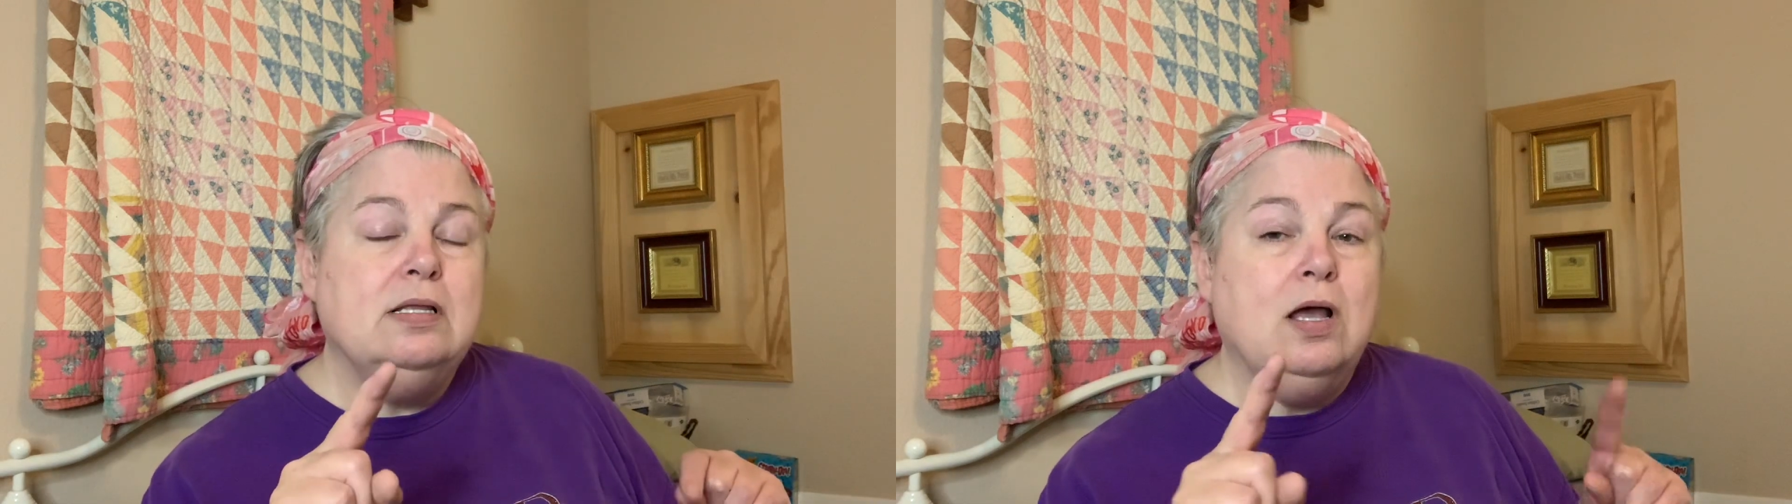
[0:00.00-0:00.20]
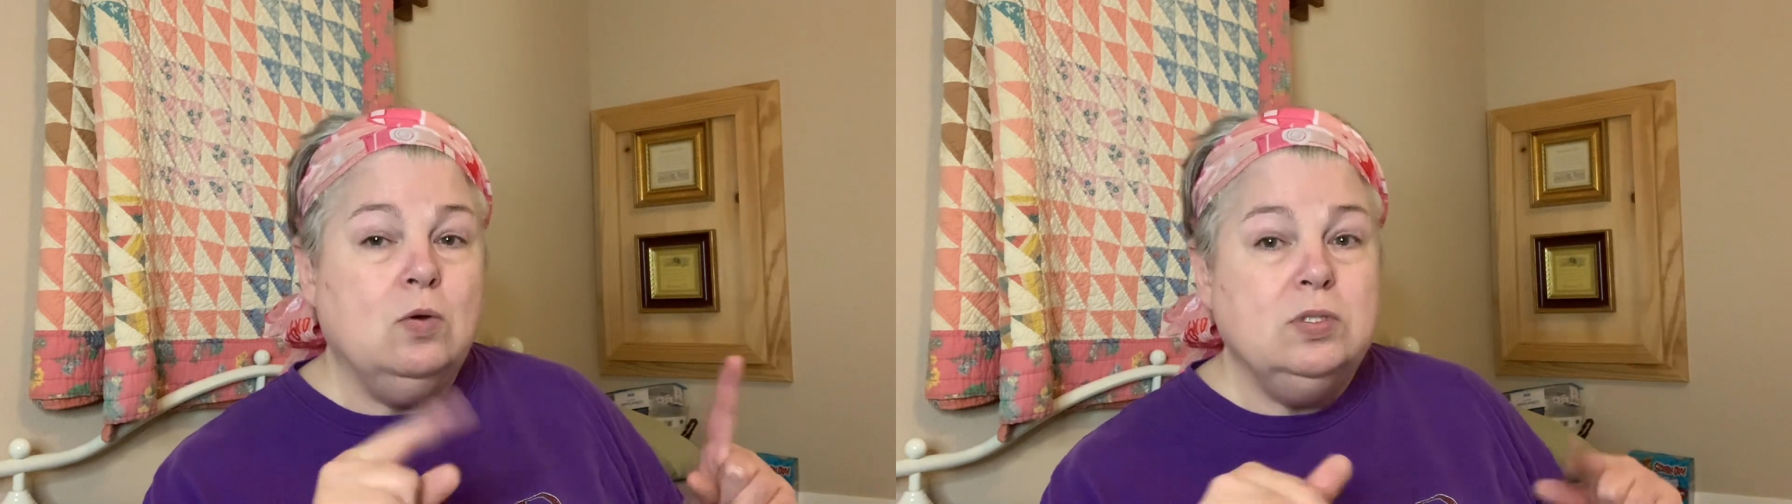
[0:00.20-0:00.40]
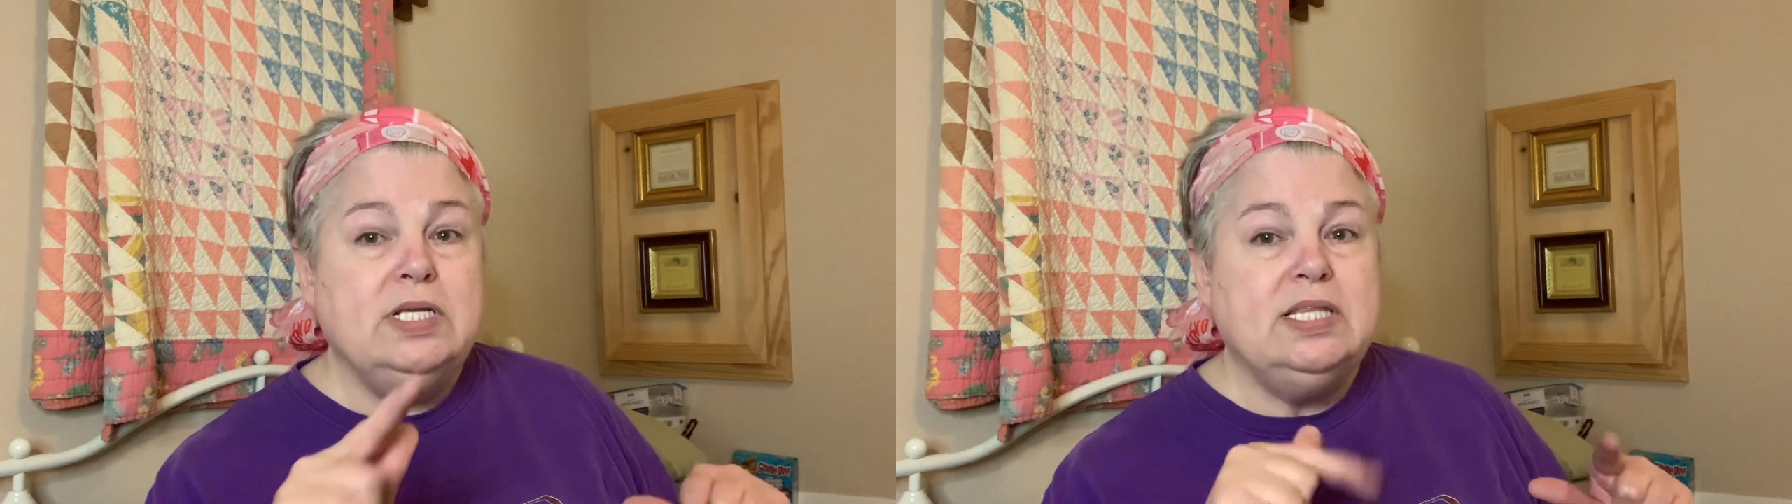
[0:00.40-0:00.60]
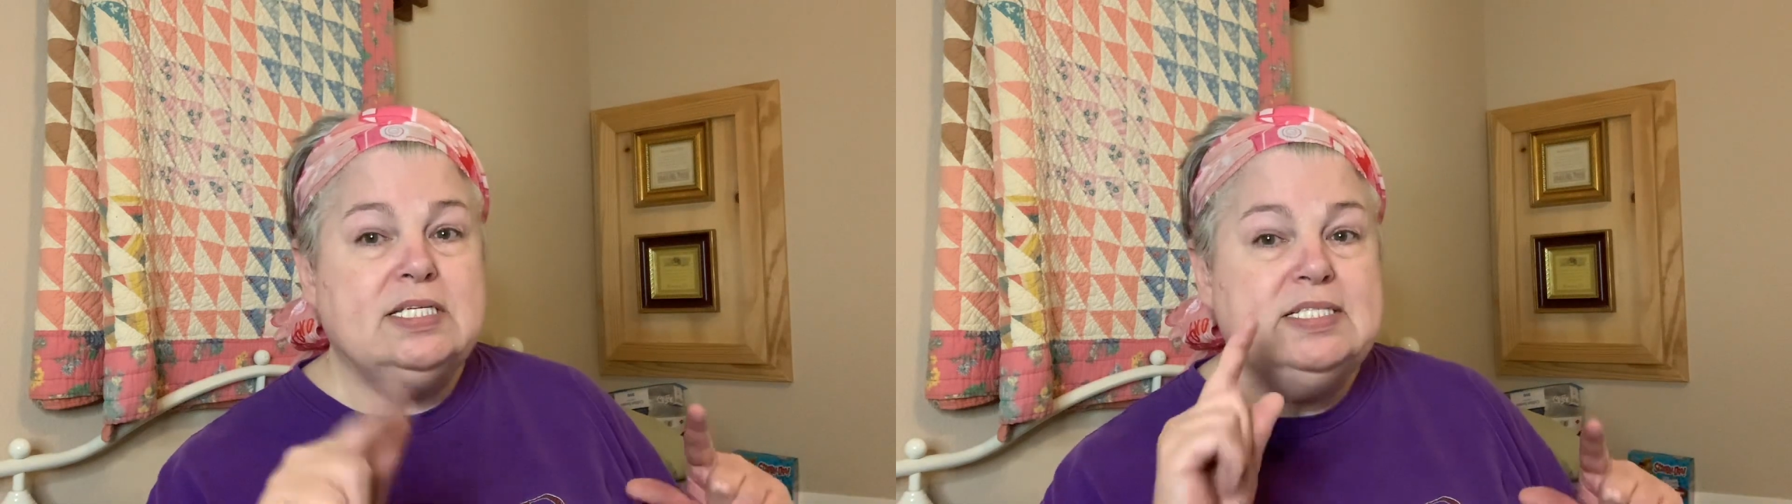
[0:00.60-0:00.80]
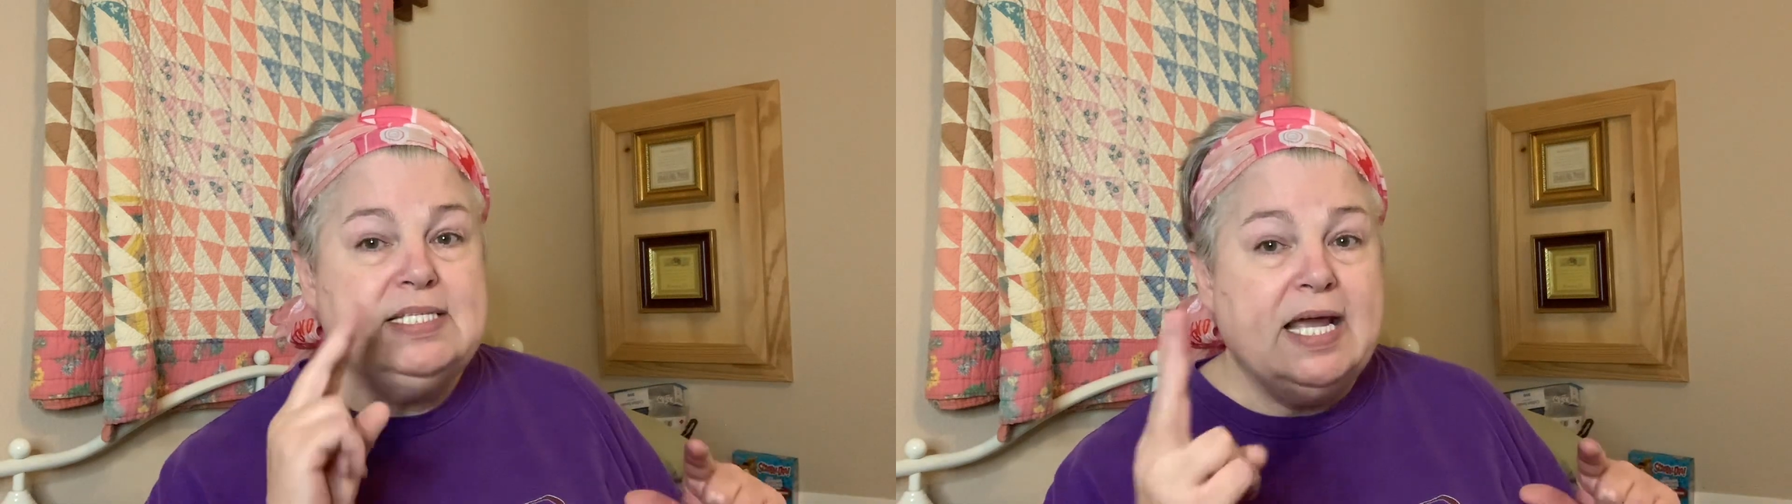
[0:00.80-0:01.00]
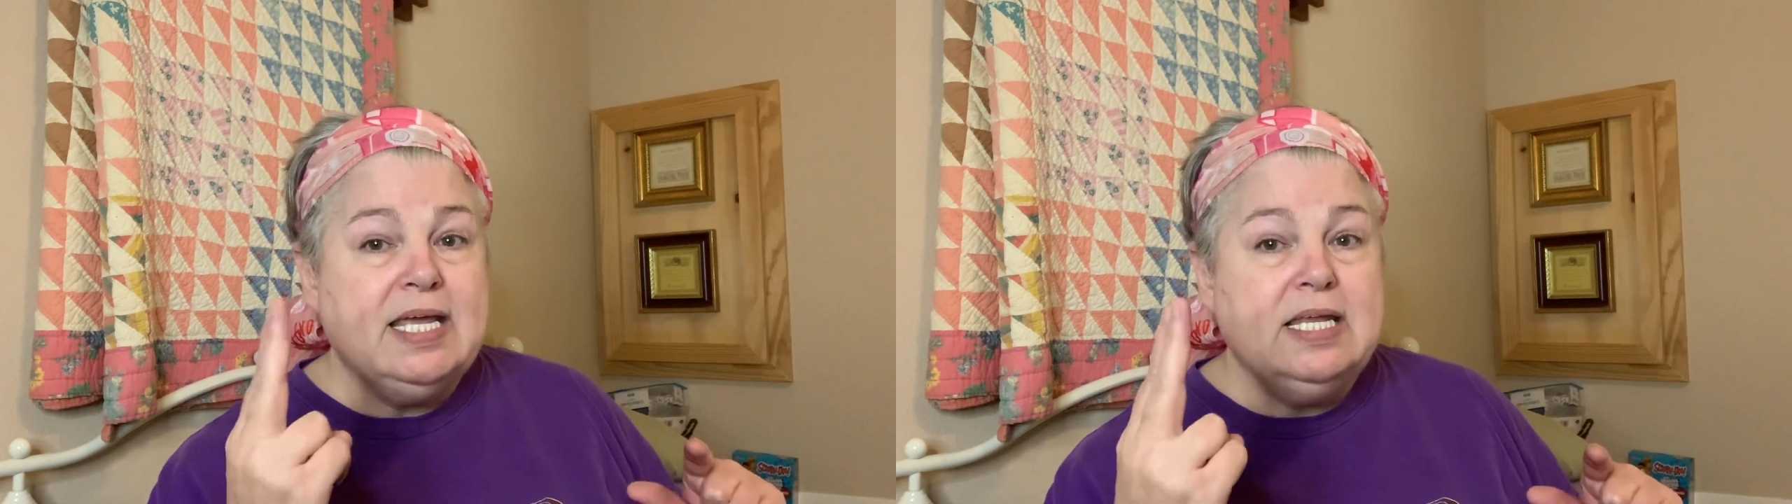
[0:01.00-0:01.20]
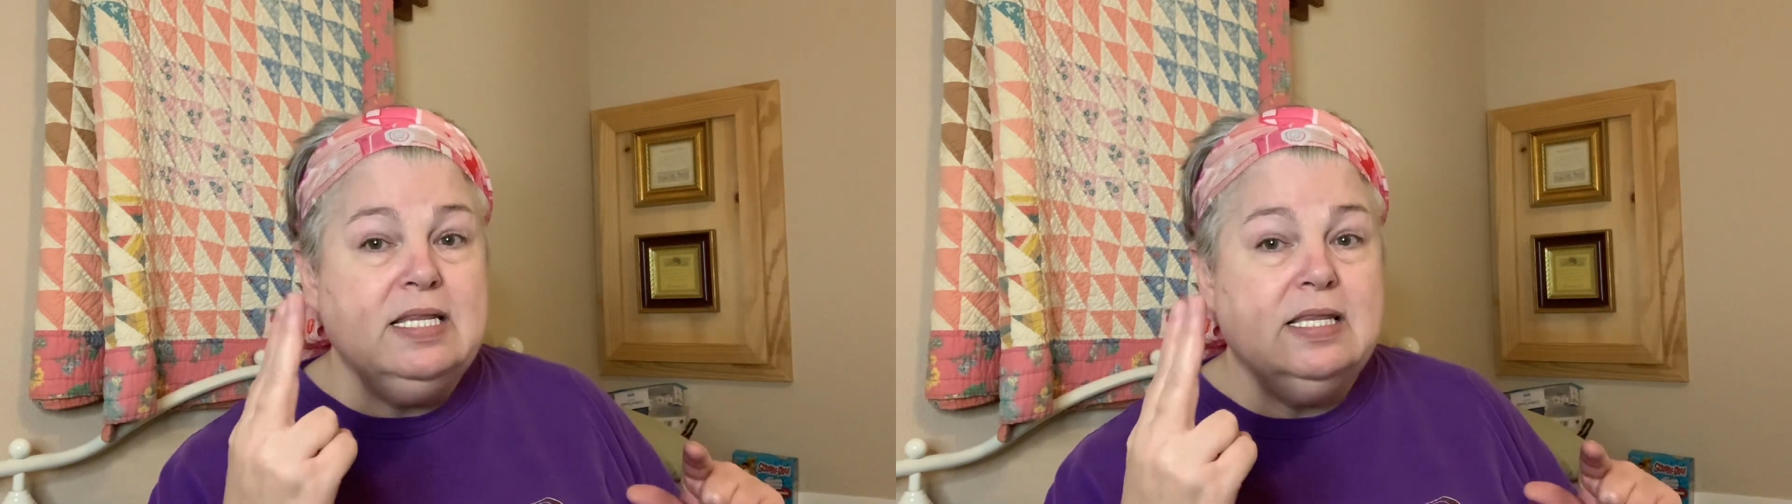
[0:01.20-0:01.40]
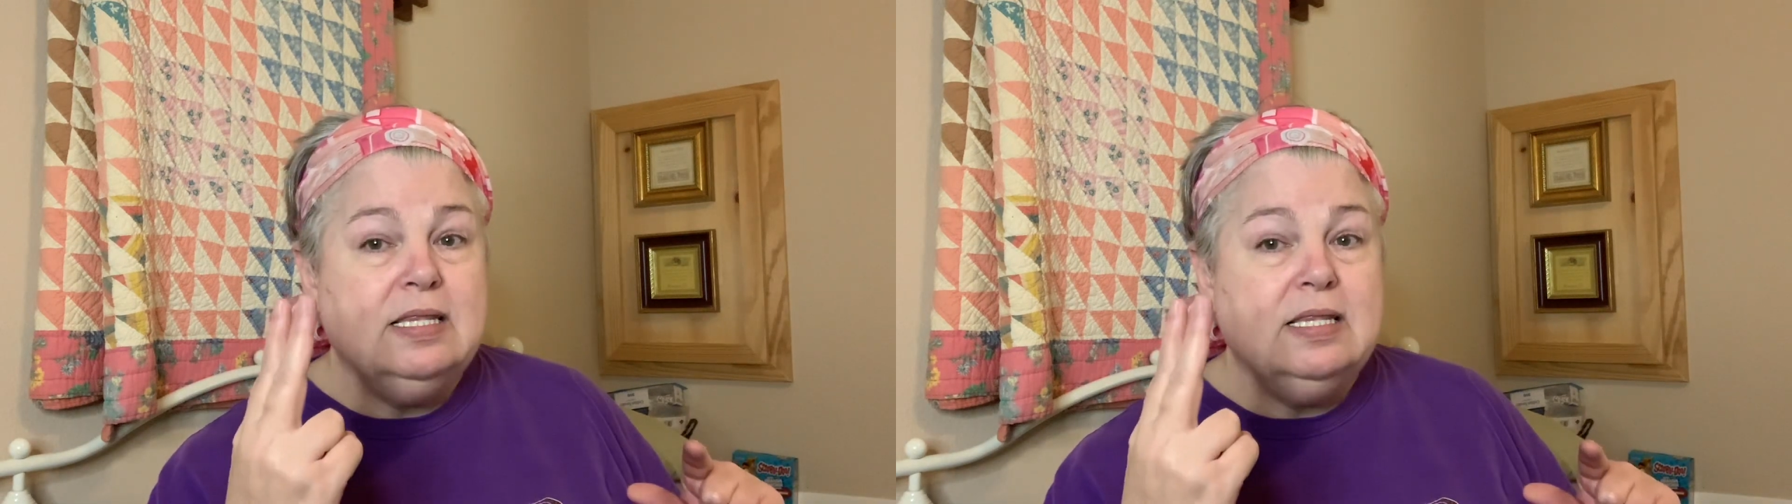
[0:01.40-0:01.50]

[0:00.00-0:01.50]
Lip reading: the second